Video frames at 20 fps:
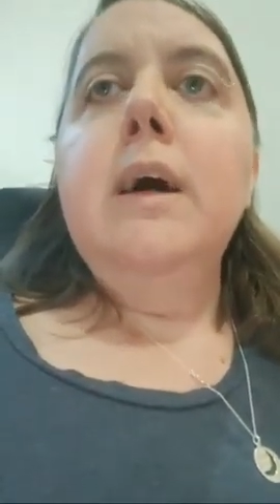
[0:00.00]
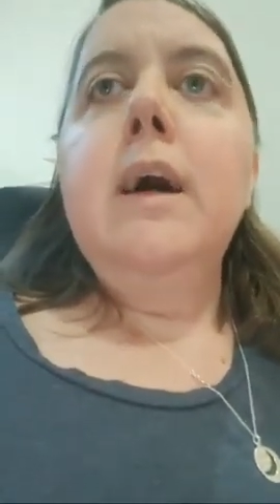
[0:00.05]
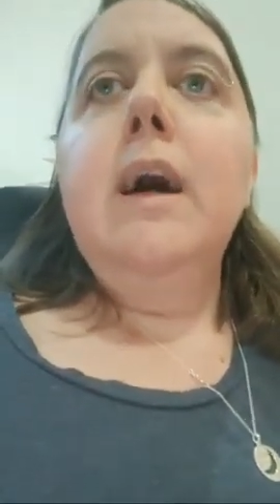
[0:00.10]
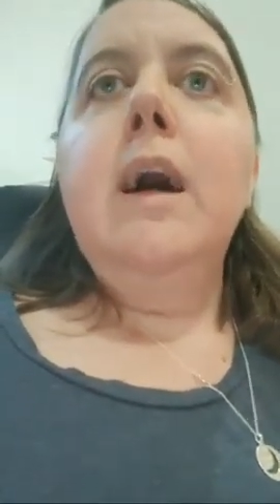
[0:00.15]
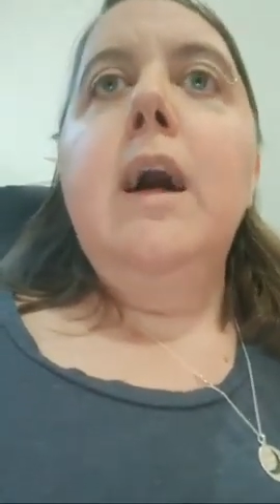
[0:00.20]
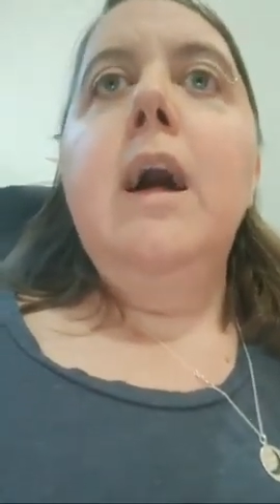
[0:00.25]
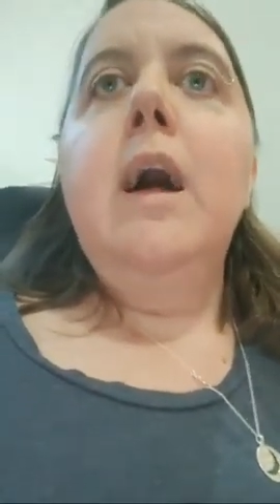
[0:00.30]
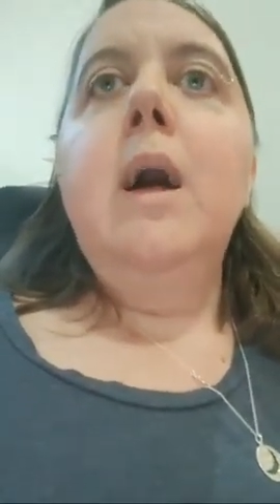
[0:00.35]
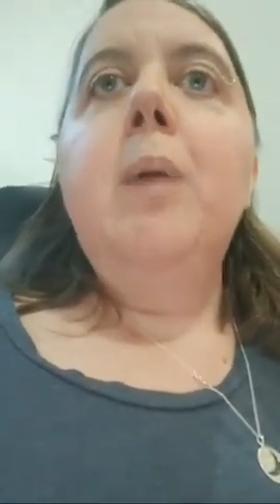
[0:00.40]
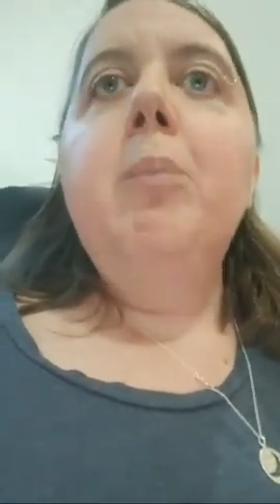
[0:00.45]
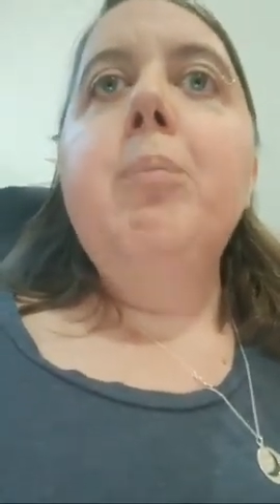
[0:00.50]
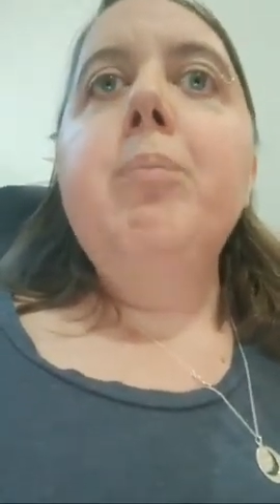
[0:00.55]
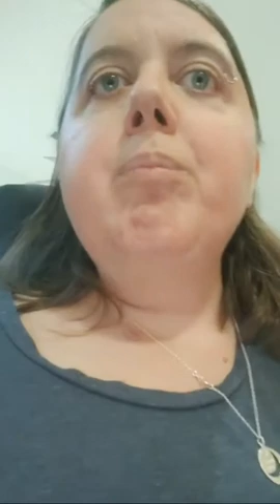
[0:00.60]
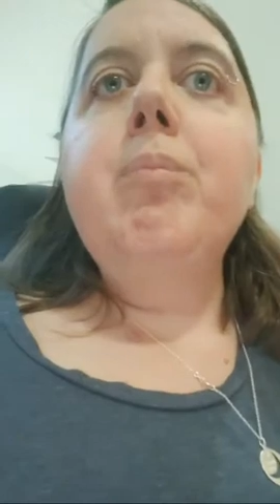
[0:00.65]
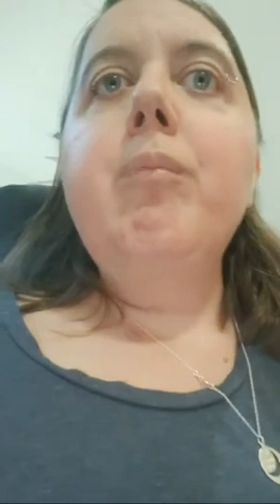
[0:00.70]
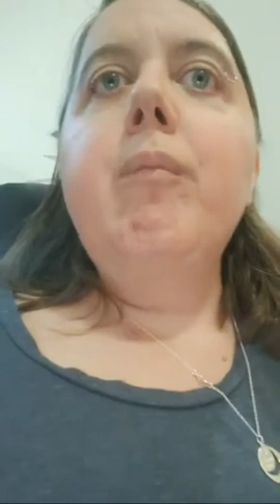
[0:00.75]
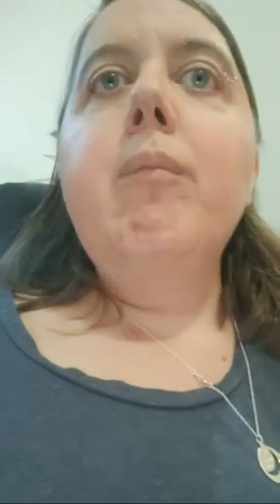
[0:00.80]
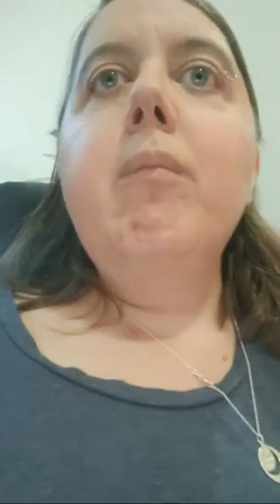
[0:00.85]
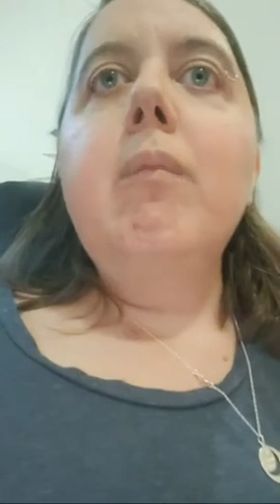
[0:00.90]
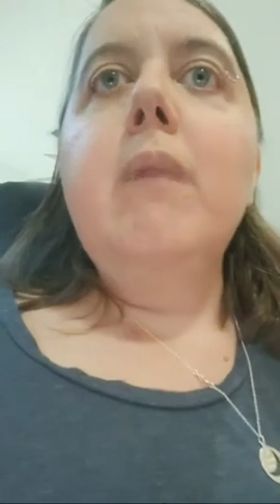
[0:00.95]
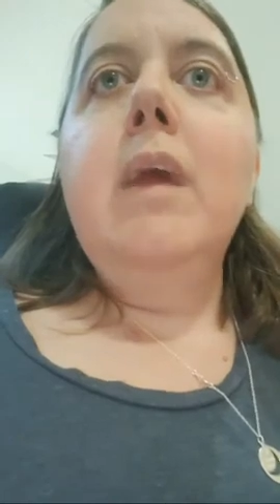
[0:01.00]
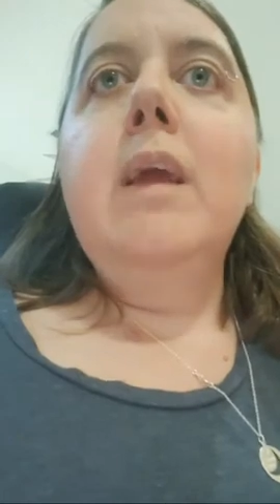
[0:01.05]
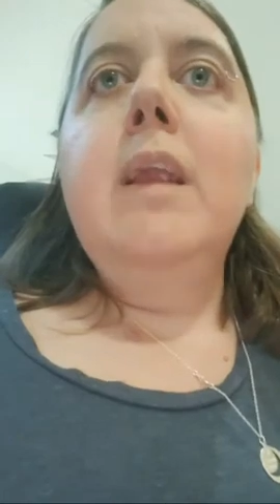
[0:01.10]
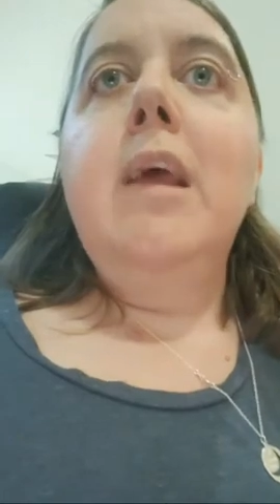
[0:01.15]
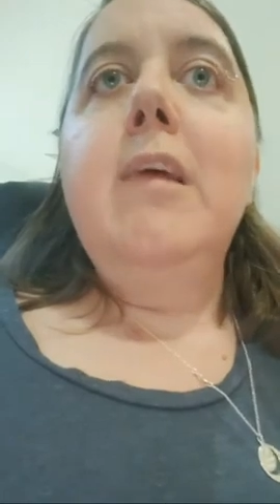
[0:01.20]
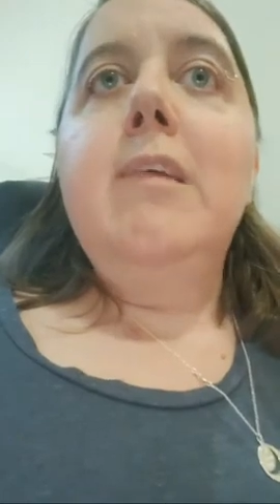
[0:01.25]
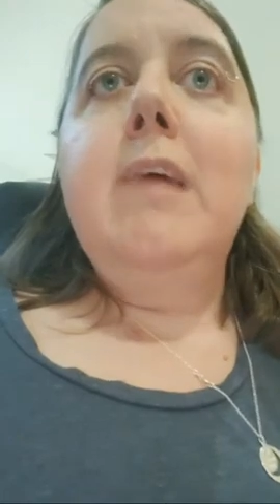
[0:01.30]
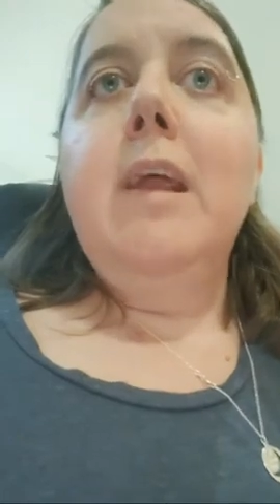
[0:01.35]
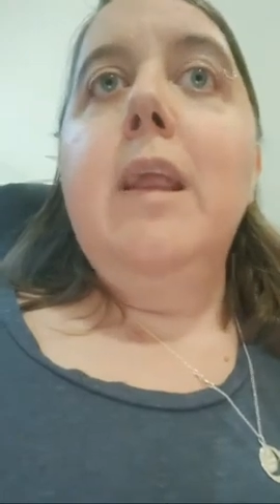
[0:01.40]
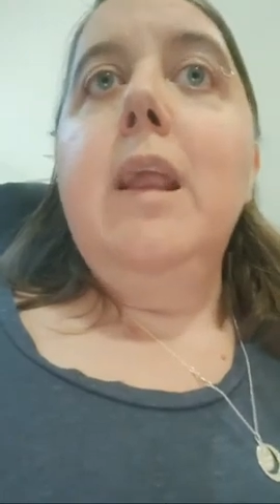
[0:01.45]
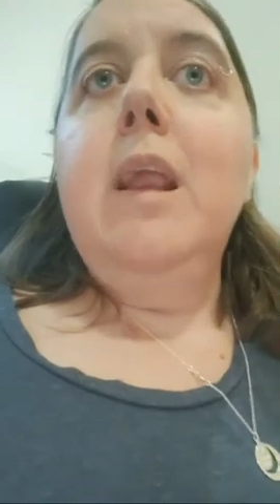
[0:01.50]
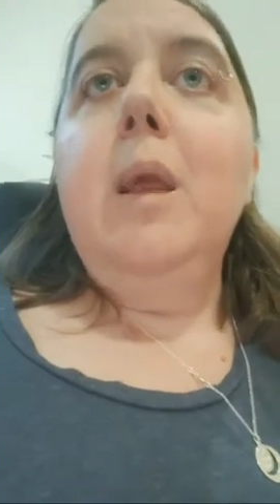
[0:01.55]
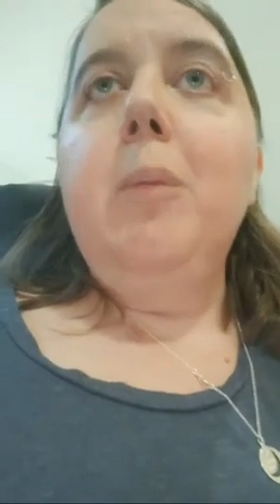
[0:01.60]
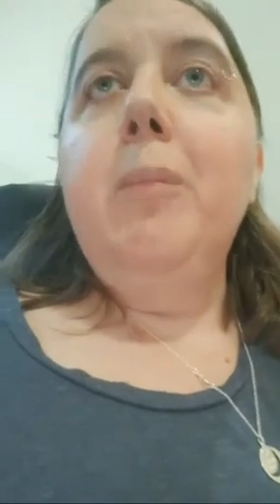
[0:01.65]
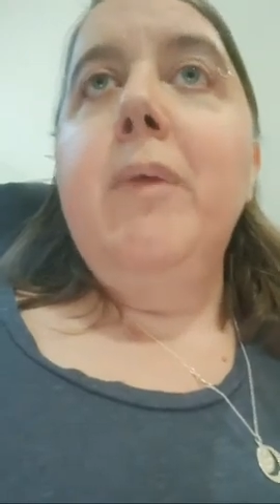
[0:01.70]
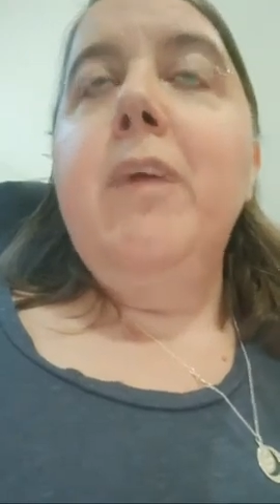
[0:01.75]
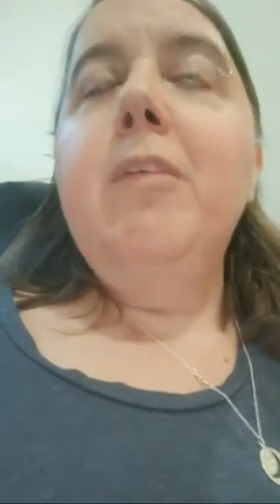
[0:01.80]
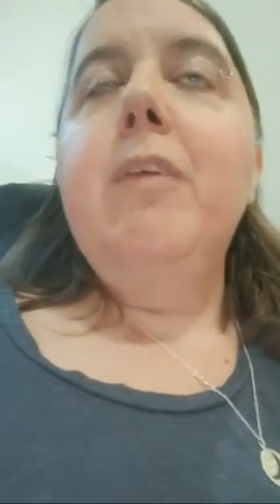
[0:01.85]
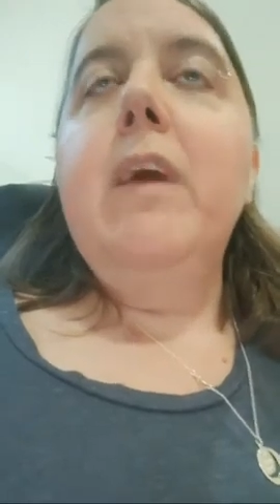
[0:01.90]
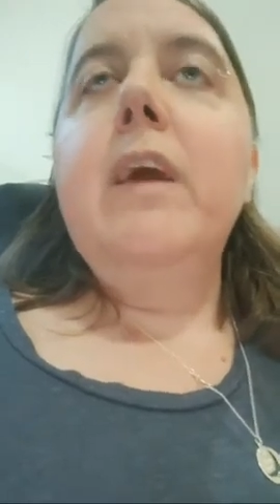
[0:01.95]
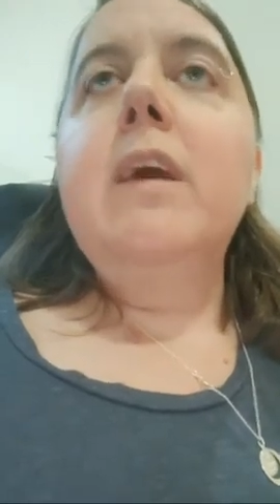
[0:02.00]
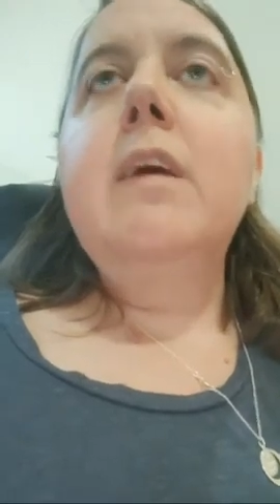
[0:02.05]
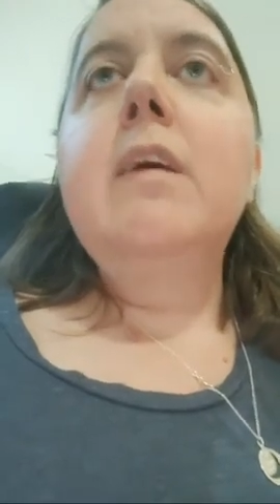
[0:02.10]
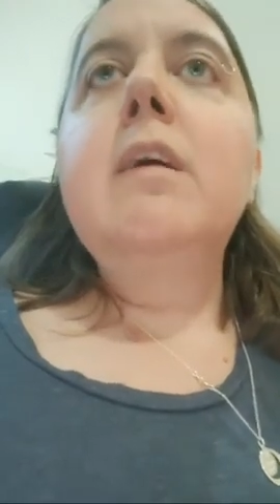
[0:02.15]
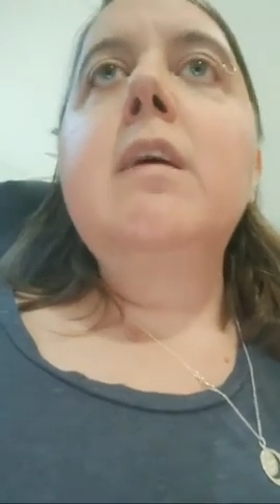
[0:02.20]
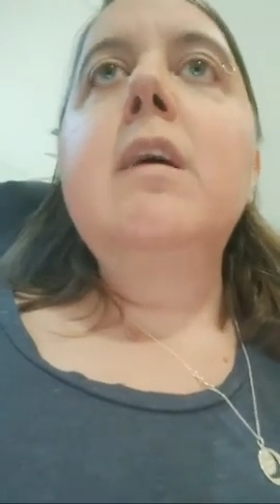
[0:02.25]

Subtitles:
And I said, "And I'm leaving."